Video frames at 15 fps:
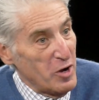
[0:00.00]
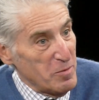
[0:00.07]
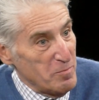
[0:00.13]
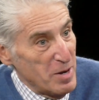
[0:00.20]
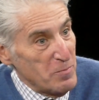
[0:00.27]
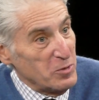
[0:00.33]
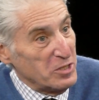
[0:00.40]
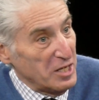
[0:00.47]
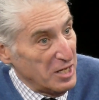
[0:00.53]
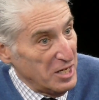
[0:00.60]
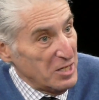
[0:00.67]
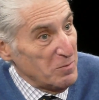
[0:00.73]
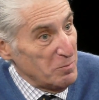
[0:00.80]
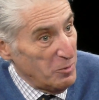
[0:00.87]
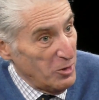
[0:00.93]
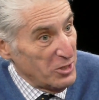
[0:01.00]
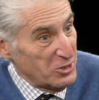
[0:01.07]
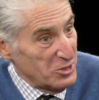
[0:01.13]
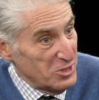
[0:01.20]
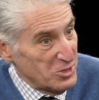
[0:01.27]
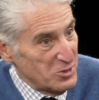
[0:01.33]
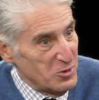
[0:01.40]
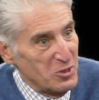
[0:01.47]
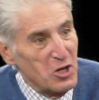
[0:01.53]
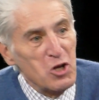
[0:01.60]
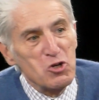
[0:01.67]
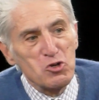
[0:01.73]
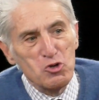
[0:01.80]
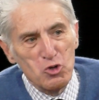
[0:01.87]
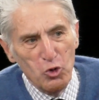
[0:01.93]
I remember the heat in Parkchester?
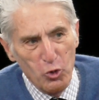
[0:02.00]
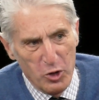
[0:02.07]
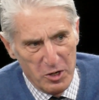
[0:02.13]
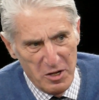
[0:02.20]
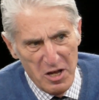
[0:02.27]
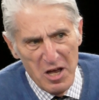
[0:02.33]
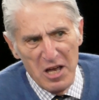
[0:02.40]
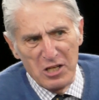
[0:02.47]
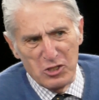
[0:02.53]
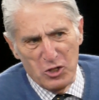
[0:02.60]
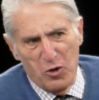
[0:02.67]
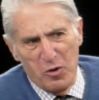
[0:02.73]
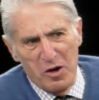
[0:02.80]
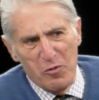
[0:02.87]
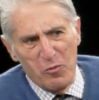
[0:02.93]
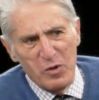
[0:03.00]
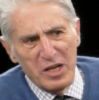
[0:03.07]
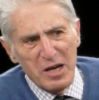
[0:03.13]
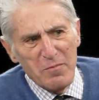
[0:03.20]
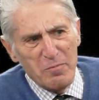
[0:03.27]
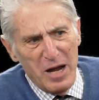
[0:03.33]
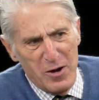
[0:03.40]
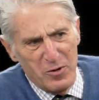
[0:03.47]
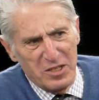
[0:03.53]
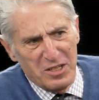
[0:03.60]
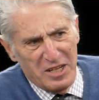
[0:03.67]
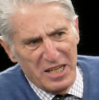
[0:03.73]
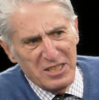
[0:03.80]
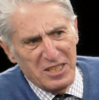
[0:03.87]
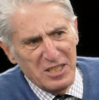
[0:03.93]
Sure. So, we got married in
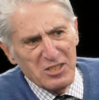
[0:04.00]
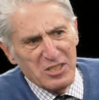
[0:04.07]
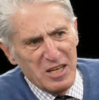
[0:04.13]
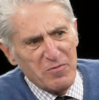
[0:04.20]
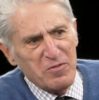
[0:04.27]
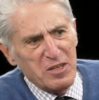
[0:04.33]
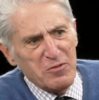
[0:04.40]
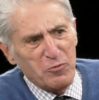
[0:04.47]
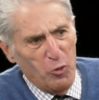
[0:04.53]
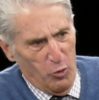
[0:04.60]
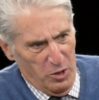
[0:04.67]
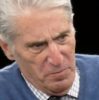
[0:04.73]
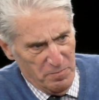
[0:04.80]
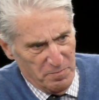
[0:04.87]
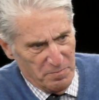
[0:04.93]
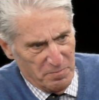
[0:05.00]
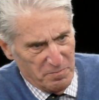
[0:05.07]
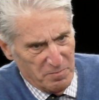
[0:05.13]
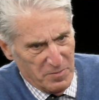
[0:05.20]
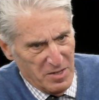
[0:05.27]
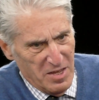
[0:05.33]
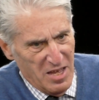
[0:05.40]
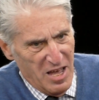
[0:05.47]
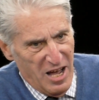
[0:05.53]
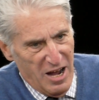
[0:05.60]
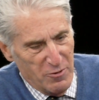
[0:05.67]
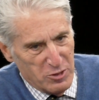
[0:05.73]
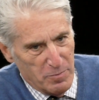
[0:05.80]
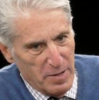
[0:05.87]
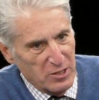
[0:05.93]
1974. I
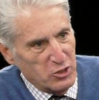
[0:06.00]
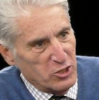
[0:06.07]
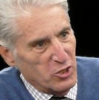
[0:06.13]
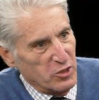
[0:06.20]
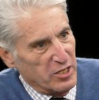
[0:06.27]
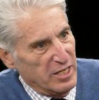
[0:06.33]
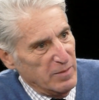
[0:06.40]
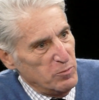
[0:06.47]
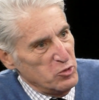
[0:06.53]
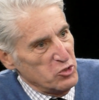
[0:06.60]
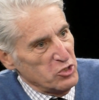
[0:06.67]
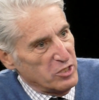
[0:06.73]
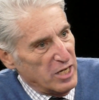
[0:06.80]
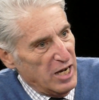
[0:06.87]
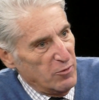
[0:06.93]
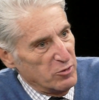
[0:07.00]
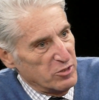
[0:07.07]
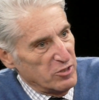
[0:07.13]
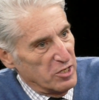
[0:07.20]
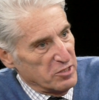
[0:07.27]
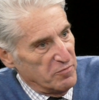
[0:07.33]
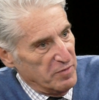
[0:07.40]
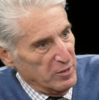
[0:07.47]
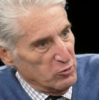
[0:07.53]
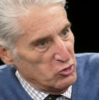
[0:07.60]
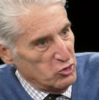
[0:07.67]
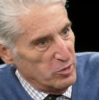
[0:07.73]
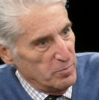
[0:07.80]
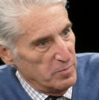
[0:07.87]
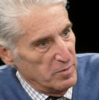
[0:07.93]
was about to go to Hebrew Union College on a
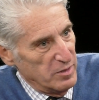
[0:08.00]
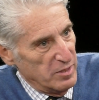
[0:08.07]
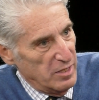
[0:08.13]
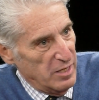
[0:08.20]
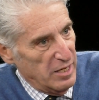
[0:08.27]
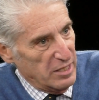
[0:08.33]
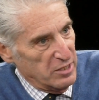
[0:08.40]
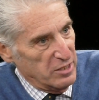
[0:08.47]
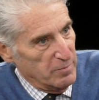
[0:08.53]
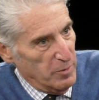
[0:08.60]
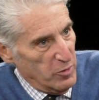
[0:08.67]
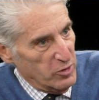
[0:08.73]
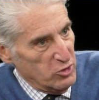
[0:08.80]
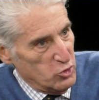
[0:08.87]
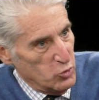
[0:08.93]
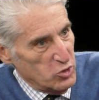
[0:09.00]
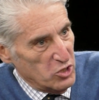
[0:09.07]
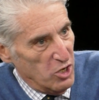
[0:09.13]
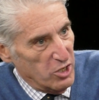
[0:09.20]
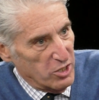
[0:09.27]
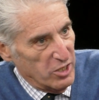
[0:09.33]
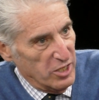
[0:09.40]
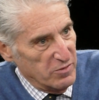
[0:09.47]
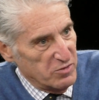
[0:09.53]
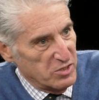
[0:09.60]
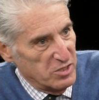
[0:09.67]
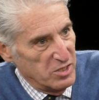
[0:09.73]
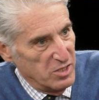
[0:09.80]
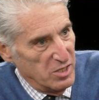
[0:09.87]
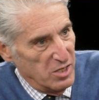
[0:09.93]
fellowship at the American Jewish
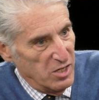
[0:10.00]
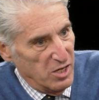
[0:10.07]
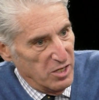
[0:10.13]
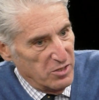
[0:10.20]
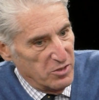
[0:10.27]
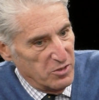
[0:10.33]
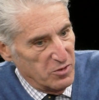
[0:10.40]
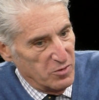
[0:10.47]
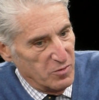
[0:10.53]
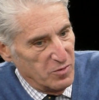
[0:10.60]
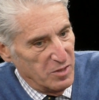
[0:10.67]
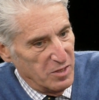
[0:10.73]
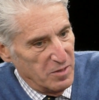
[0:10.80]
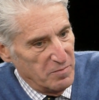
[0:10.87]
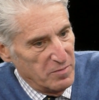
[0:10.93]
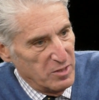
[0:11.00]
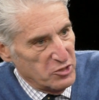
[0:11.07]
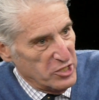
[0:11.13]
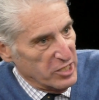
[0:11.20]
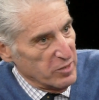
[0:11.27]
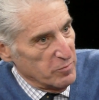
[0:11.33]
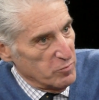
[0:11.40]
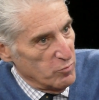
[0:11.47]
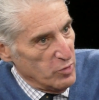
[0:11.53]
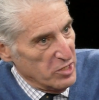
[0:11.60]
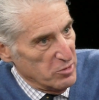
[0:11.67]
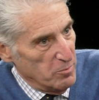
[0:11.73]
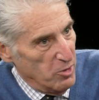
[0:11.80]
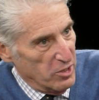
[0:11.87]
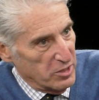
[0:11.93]
Archives under uh, Jacob
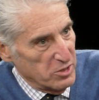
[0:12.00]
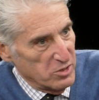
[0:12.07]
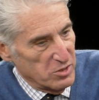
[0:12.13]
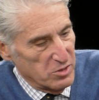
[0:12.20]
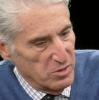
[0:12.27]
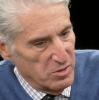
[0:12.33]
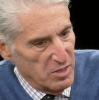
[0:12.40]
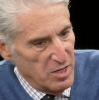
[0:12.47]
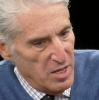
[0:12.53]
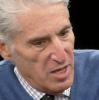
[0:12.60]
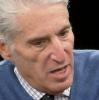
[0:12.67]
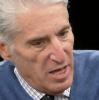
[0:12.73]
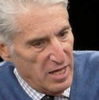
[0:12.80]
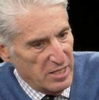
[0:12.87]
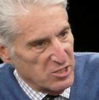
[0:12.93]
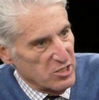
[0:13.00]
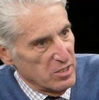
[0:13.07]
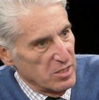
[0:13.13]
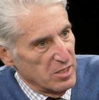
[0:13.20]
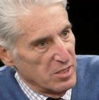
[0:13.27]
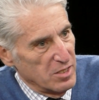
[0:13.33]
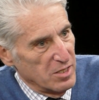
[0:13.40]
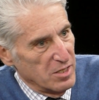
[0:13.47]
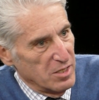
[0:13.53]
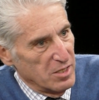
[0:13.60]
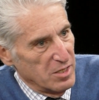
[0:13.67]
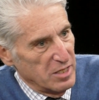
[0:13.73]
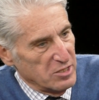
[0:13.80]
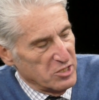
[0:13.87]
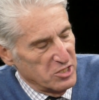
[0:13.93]
Rader Marcus. In Cincinnati.
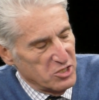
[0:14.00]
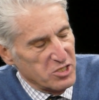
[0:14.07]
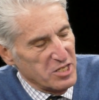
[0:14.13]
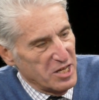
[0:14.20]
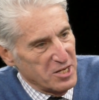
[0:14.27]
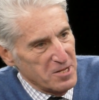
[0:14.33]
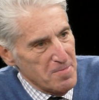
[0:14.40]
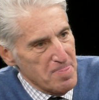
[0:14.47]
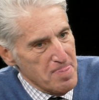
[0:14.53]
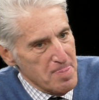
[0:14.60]
In Cincinnati.